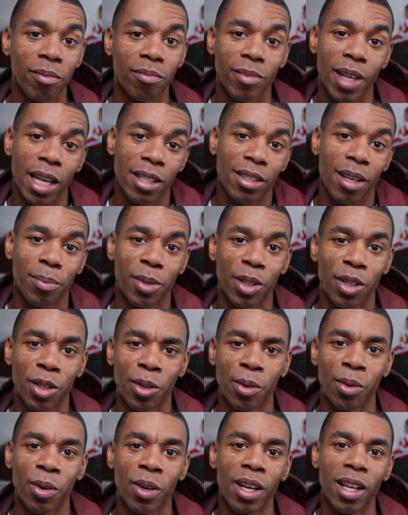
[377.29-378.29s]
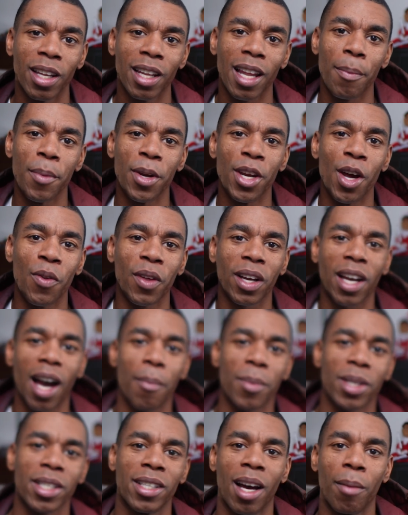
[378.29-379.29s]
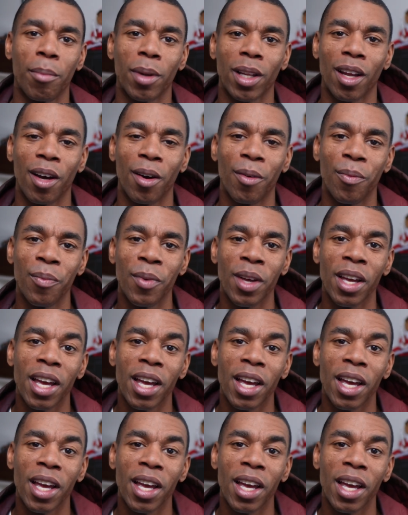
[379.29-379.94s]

That's up to you. Let me know in the comments down below.